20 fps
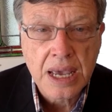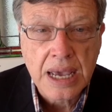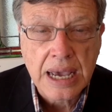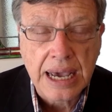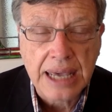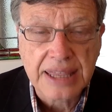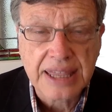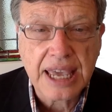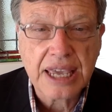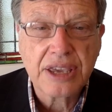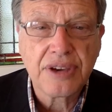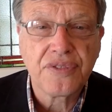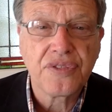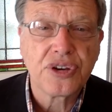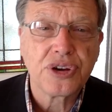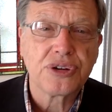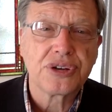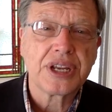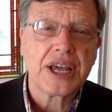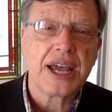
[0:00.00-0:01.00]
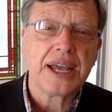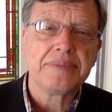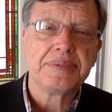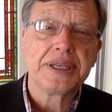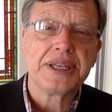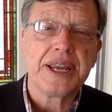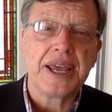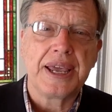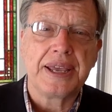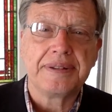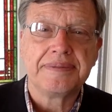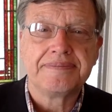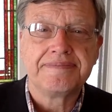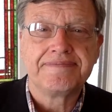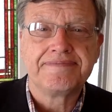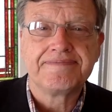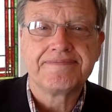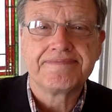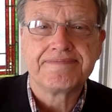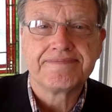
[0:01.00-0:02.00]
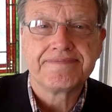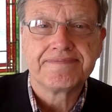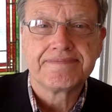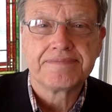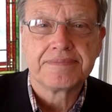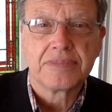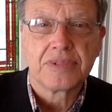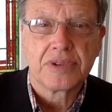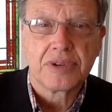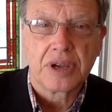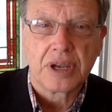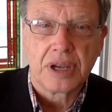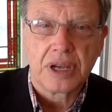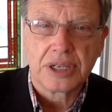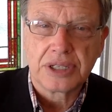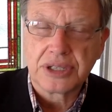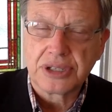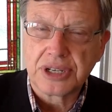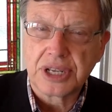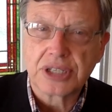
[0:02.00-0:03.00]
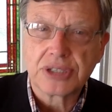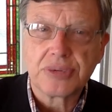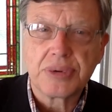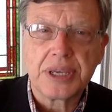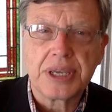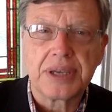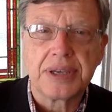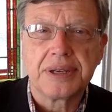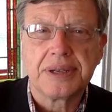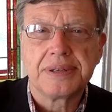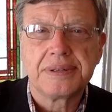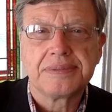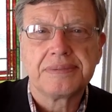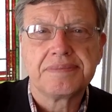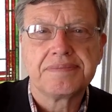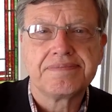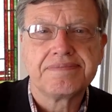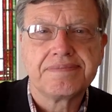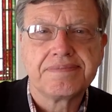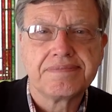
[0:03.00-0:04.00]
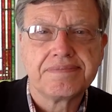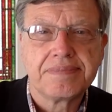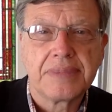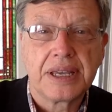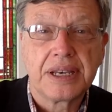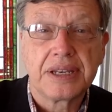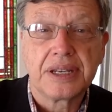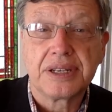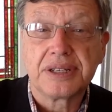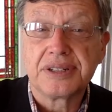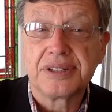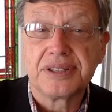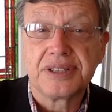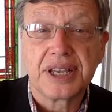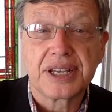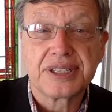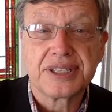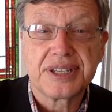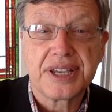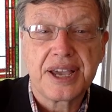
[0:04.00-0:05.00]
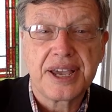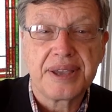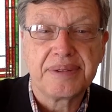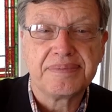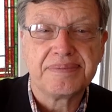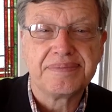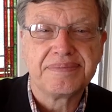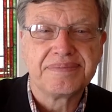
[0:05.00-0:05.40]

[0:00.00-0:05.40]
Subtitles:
I thank you for your time today. Until next week, and until next time,